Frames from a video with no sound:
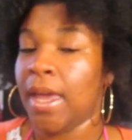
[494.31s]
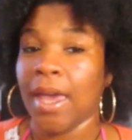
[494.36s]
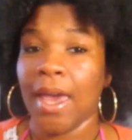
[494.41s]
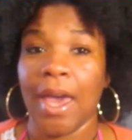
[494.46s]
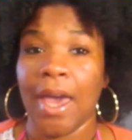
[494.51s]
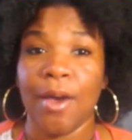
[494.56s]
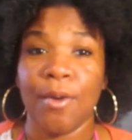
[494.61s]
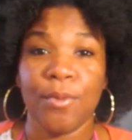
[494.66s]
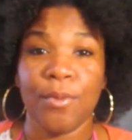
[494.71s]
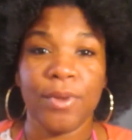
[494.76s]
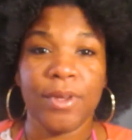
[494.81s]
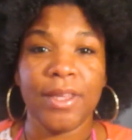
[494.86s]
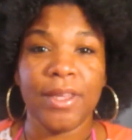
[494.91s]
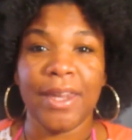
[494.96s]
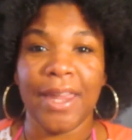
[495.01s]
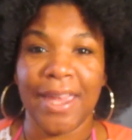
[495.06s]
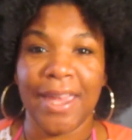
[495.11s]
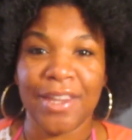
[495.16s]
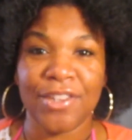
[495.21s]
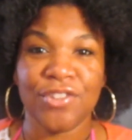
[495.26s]
I would
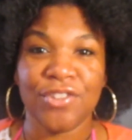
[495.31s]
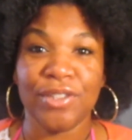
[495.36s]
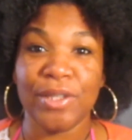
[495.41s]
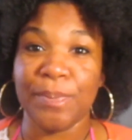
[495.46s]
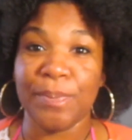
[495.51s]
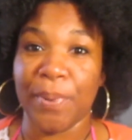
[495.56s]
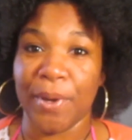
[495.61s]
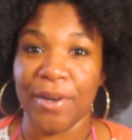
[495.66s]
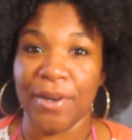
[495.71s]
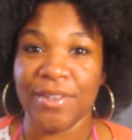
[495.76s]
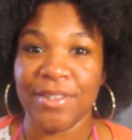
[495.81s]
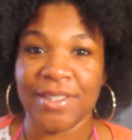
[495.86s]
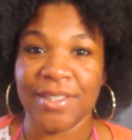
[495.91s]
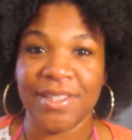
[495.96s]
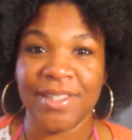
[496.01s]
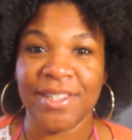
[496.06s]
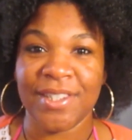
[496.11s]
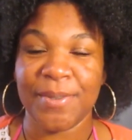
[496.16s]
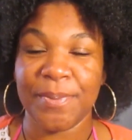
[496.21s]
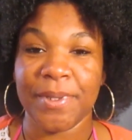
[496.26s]
actually purchase
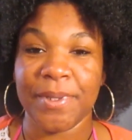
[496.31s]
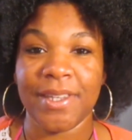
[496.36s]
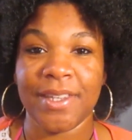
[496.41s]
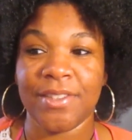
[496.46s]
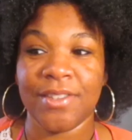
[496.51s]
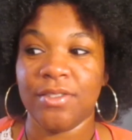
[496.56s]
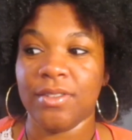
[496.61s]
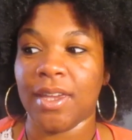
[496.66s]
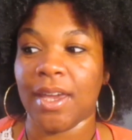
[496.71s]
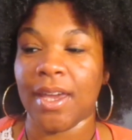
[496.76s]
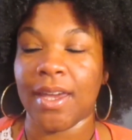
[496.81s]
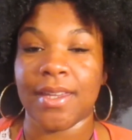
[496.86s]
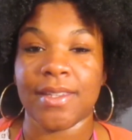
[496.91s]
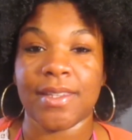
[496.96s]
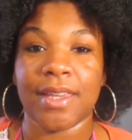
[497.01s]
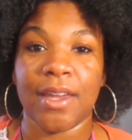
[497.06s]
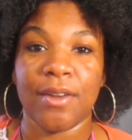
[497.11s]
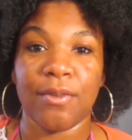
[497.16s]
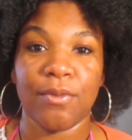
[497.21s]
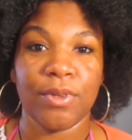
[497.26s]
this because you guys
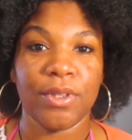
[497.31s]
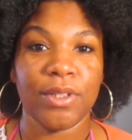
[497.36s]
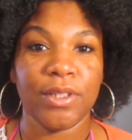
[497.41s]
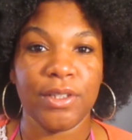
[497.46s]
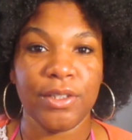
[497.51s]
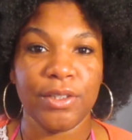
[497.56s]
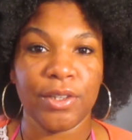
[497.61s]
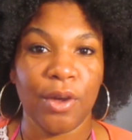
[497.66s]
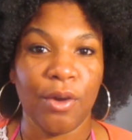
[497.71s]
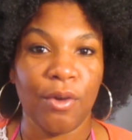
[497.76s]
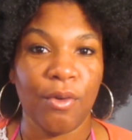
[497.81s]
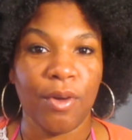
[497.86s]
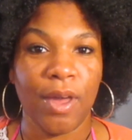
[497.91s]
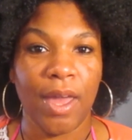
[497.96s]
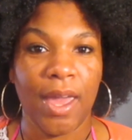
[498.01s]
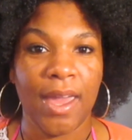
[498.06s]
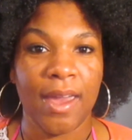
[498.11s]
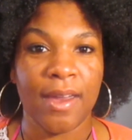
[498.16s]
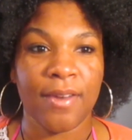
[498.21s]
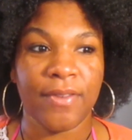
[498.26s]
I really don't
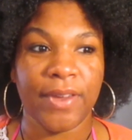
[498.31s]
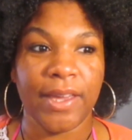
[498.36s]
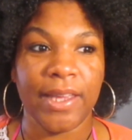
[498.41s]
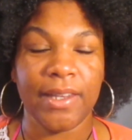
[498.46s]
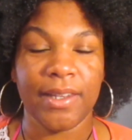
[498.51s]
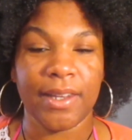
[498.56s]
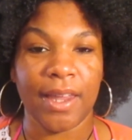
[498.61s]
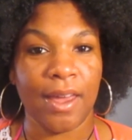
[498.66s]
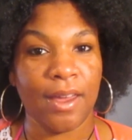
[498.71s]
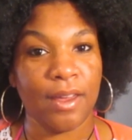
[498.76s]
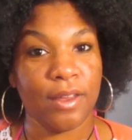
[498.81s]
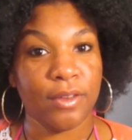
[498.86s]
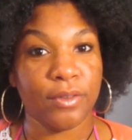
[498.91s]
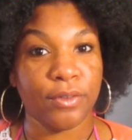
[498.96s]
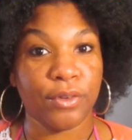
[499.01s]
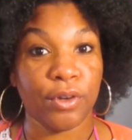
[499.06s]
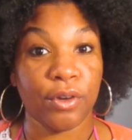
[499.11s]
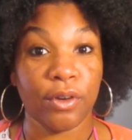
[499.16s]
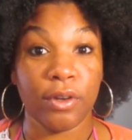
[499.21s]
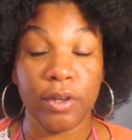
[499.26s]
have a lot
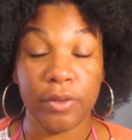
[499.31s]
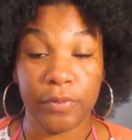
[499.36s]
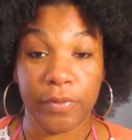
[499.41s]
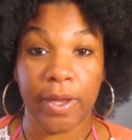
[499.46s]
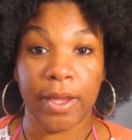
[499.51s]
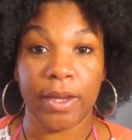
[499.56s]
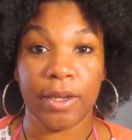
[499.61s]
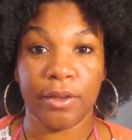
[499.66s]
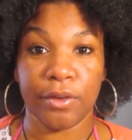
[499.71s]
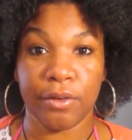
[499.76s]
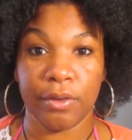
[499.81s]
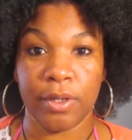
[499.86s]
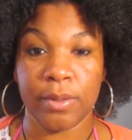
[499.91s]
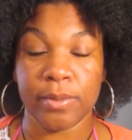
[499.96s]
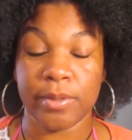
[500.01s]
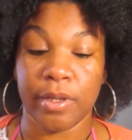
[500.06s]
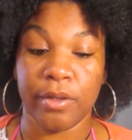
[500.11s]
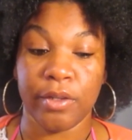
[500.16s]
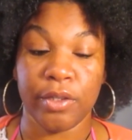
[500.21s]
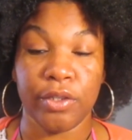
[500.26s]
of curl defining
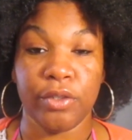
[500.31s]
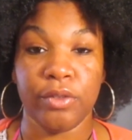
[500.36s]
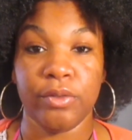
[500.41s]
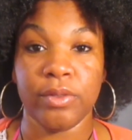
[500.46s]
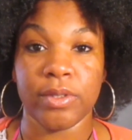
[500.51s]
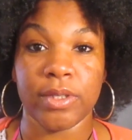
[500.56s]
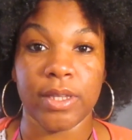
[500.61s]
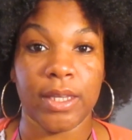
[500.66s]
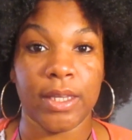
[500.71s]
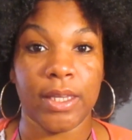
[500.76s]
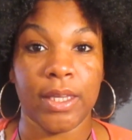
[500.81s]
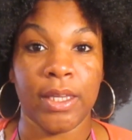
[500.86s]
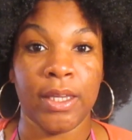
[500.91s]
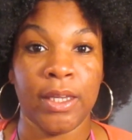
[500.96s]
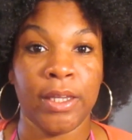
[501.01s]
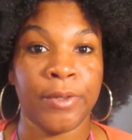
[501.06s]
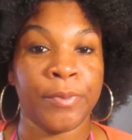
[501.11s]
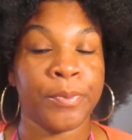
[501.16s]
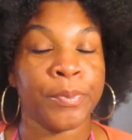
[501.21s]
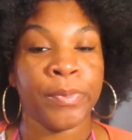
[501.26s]
creams I only use
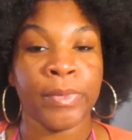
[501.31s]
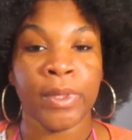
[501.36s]
again